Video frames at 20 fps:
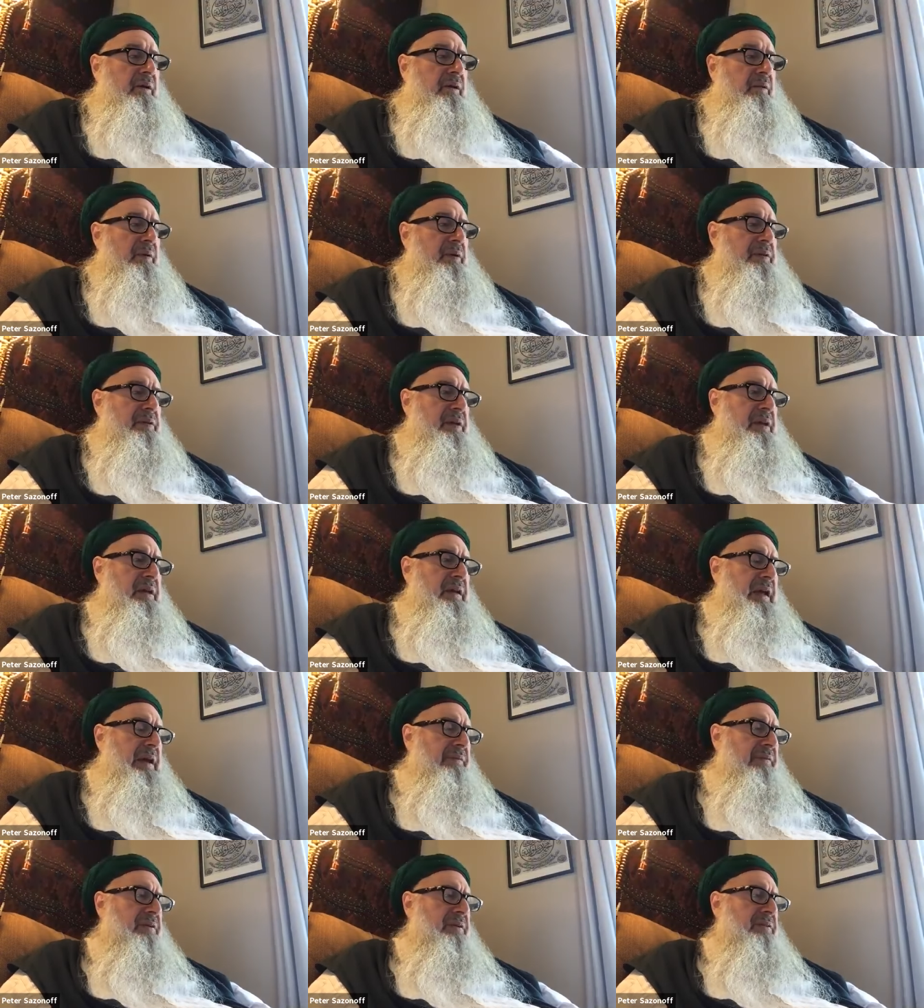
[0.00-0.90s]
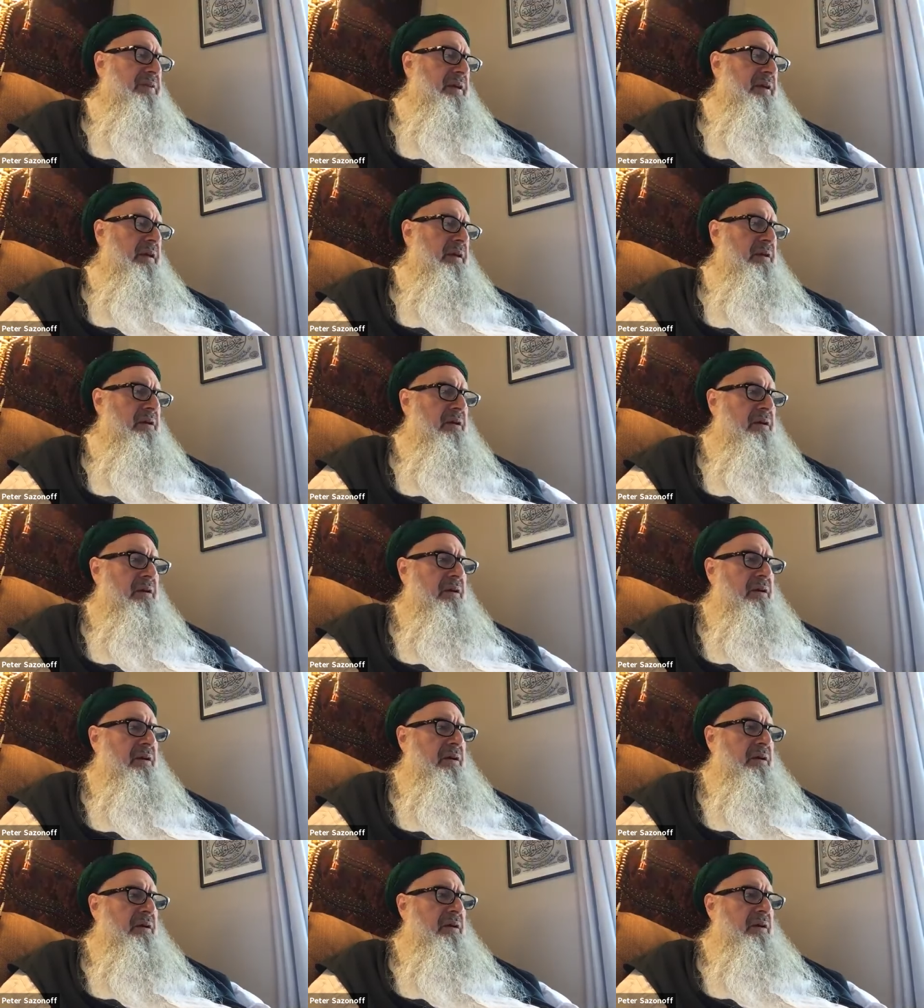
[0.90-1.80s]
We think everything
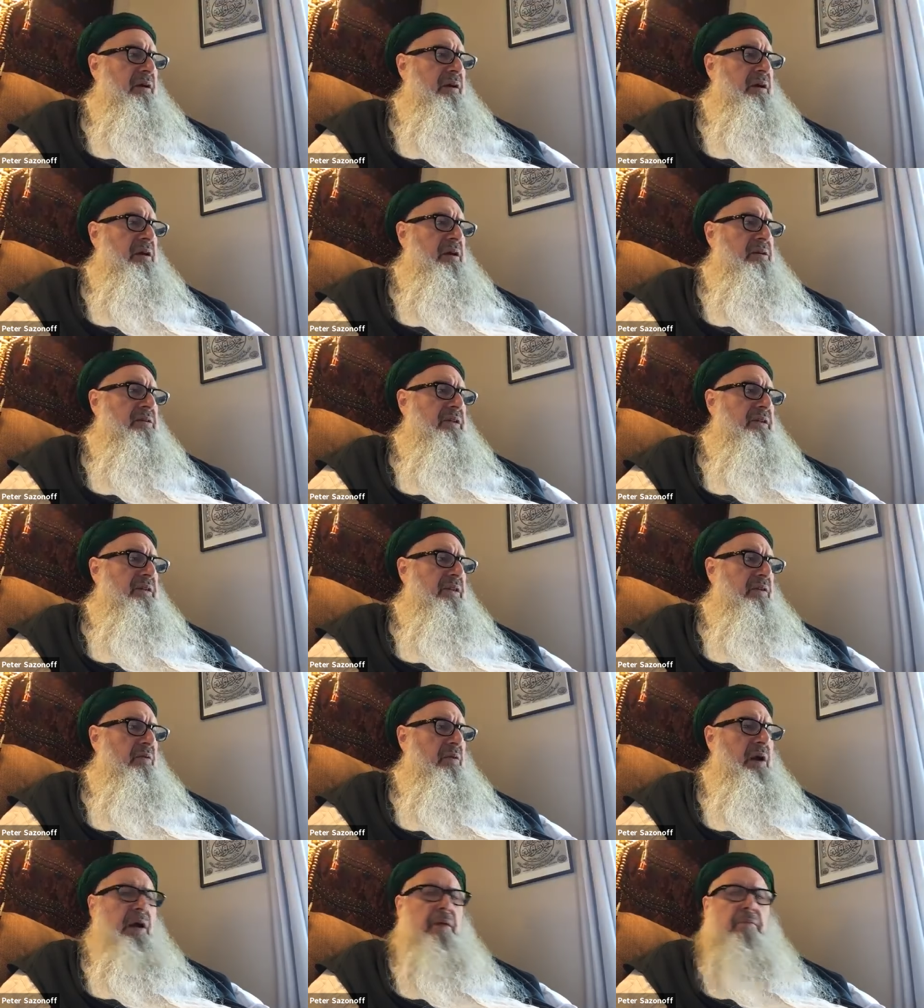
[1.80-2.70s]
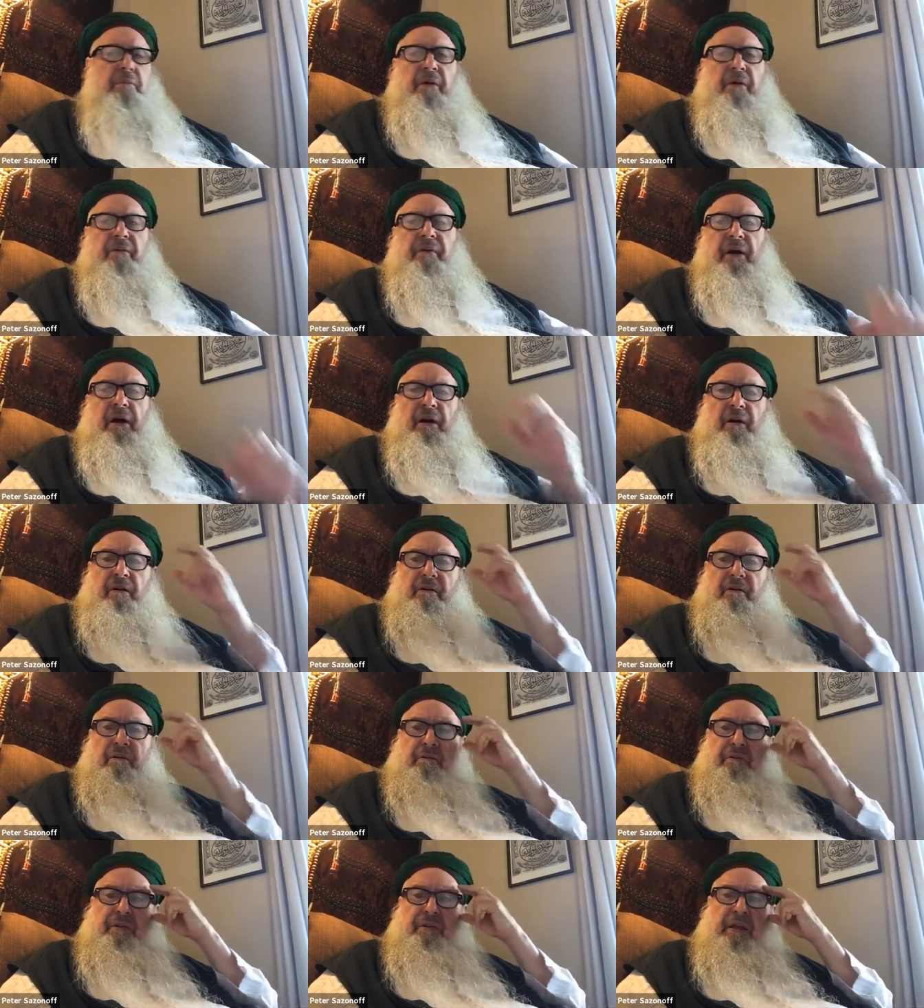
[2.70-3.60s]
is in the realm of our
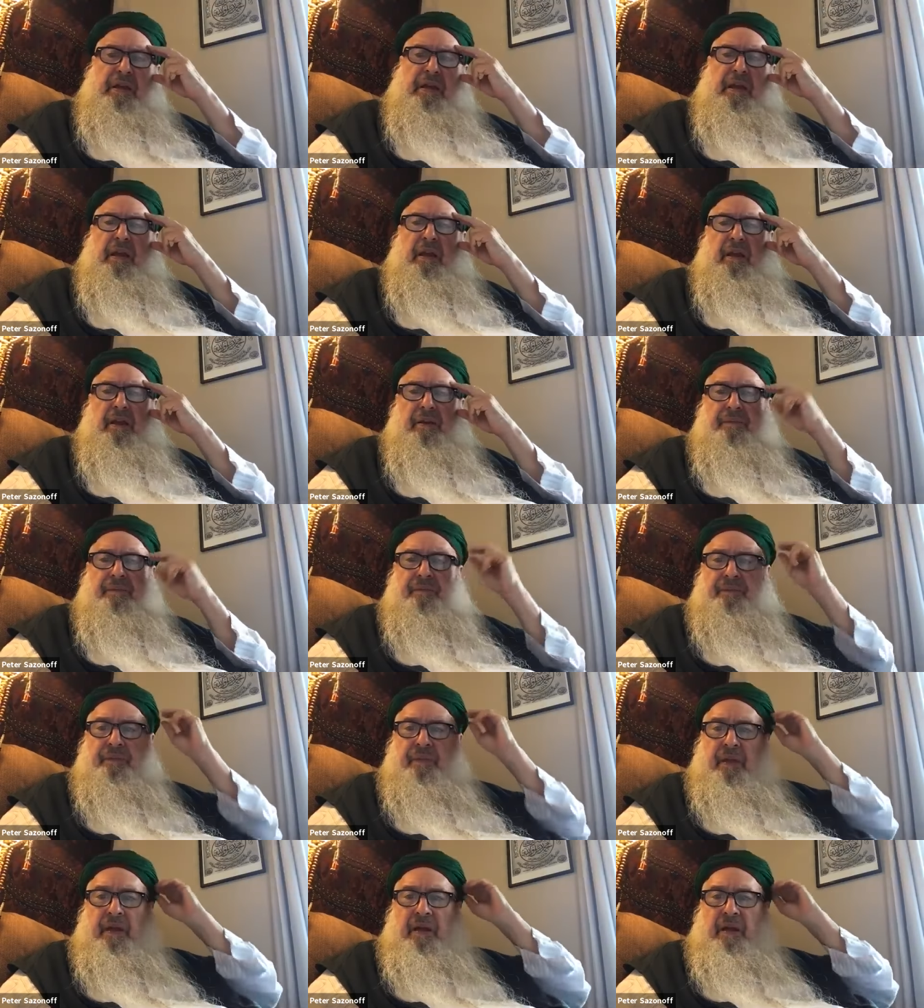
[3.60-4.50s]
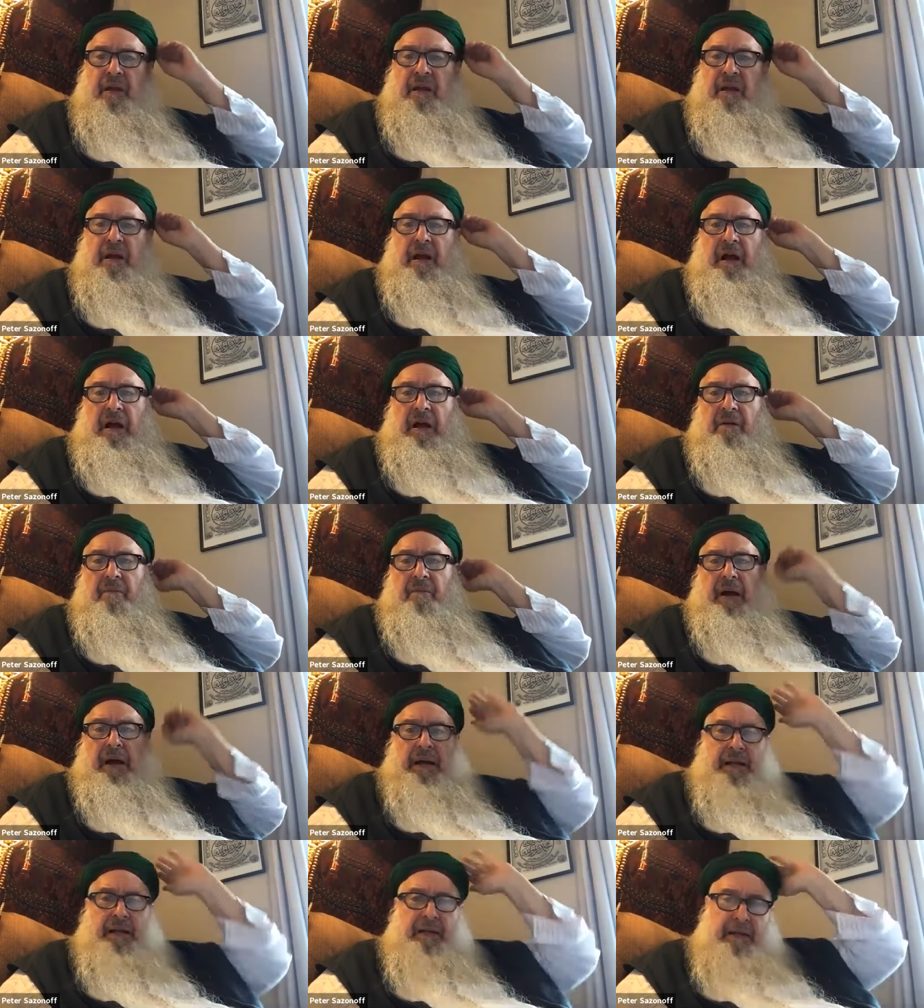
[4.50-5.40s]
thinking our
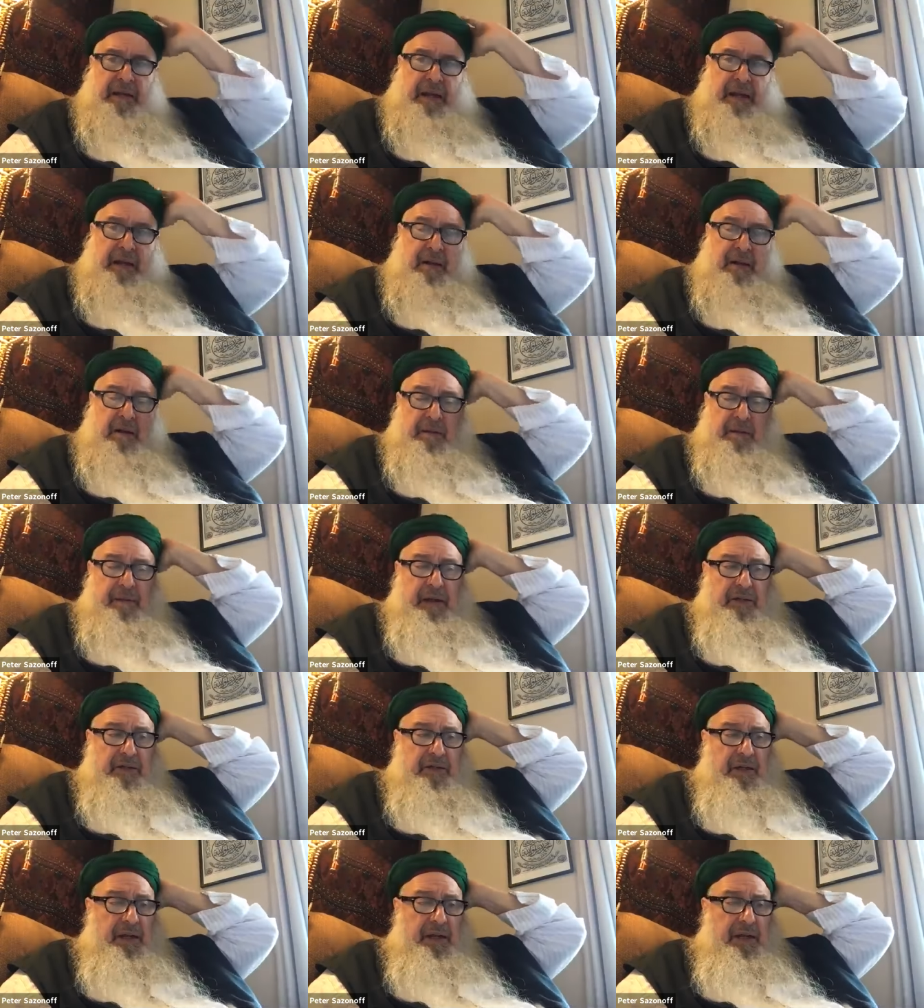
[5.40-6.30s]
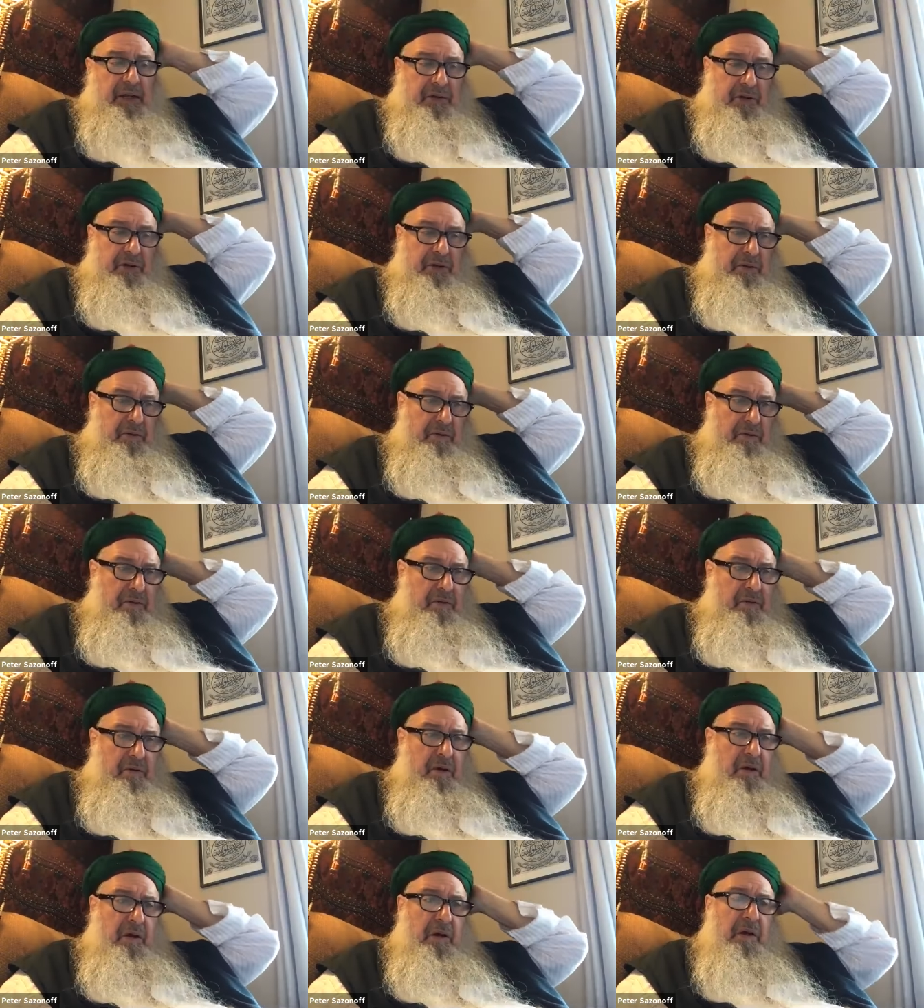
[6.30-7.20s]
mind, and our imagination.
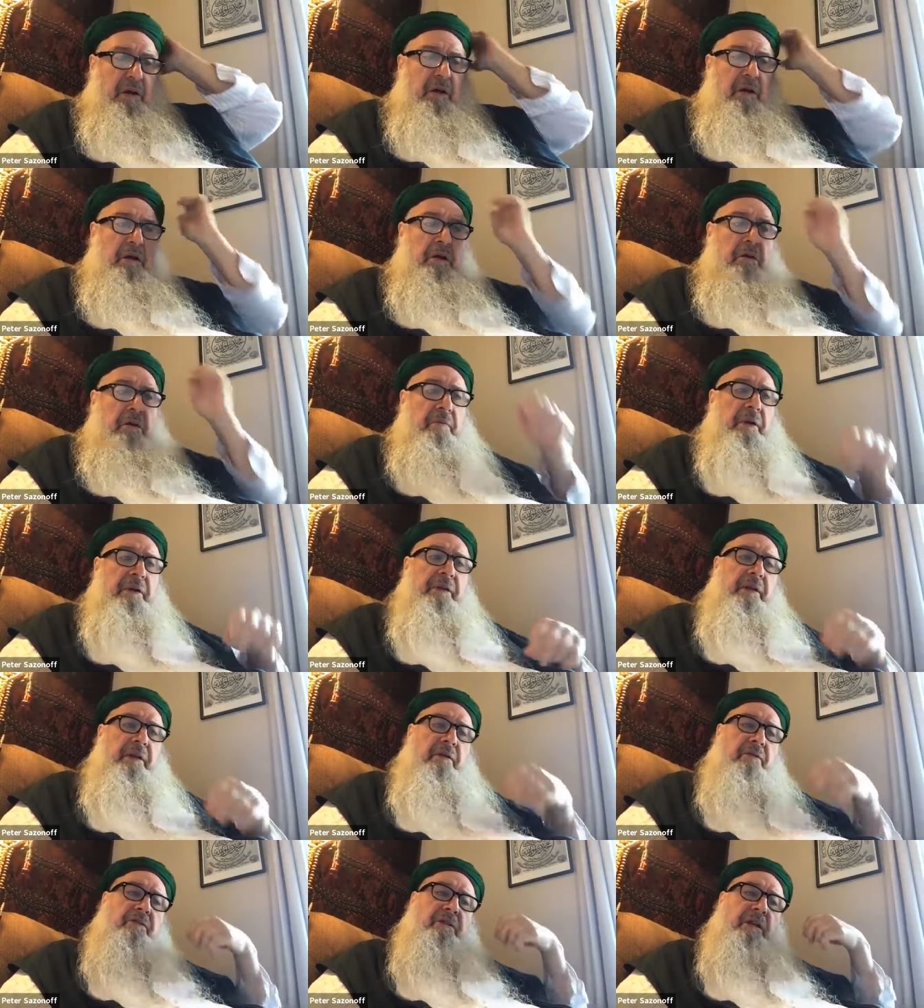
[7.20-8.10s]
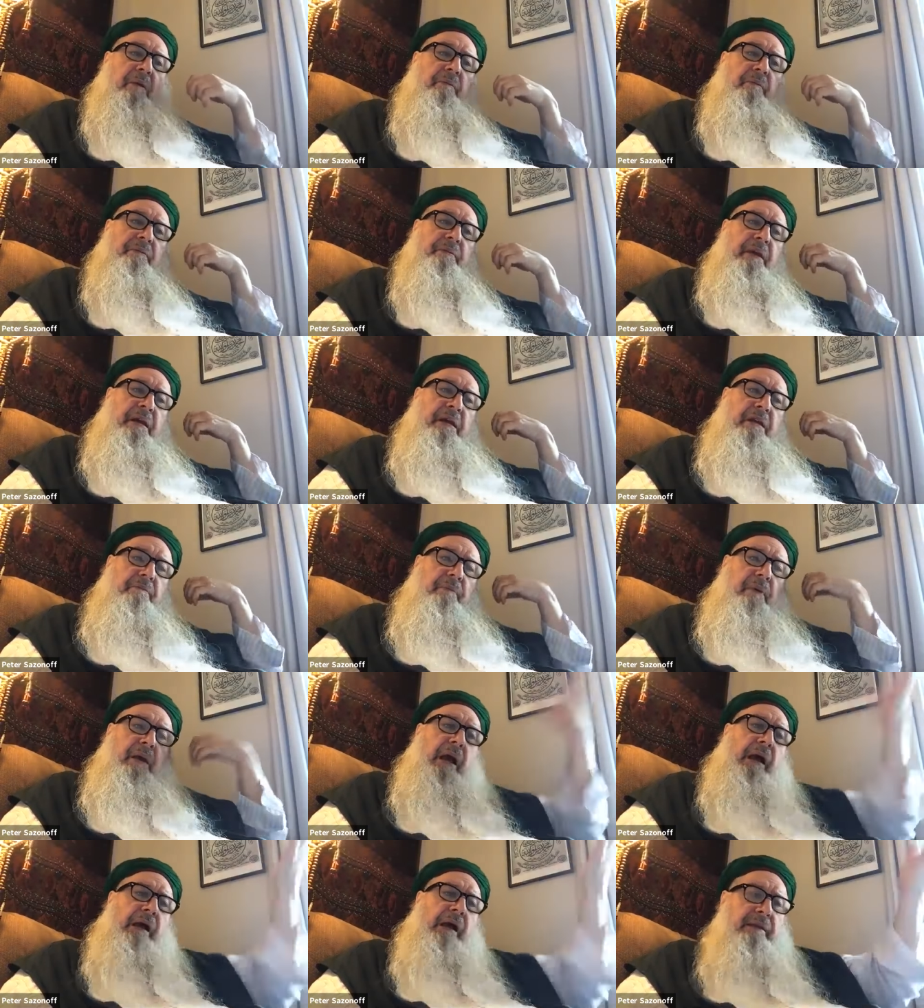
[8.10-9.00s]
But there's something
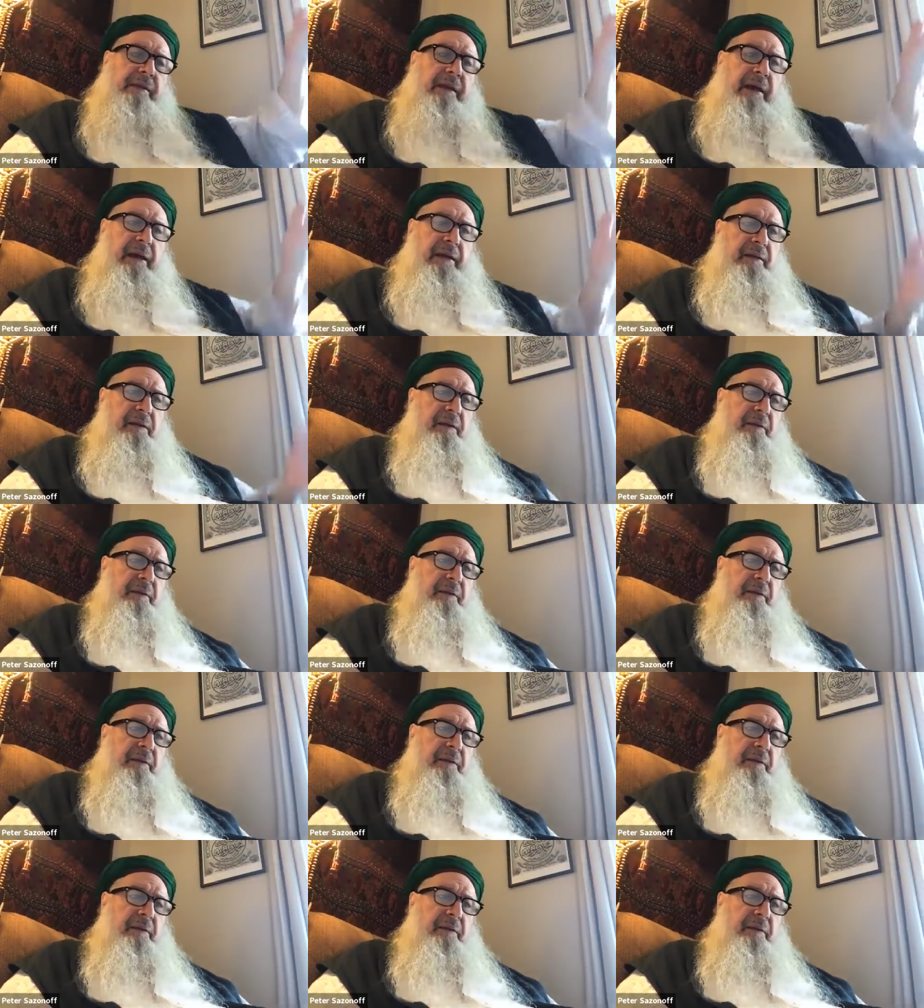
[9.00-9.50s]
beyond that.